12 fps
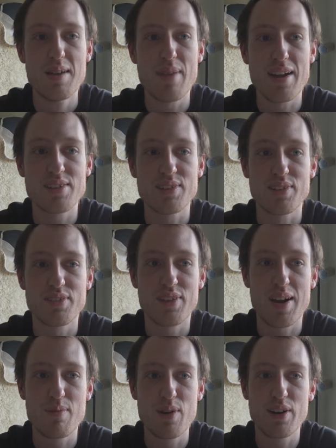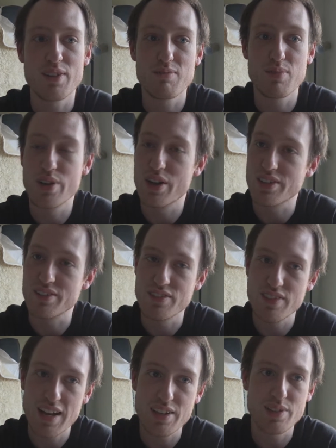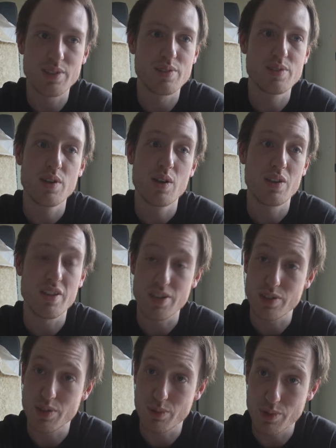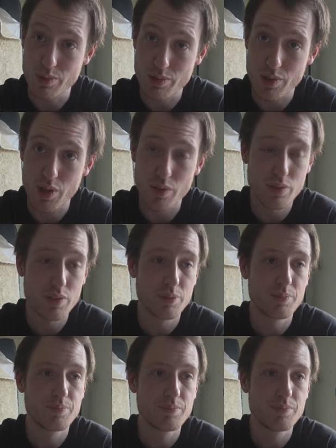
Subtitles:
based on a framework of productive values, the issue was resolved.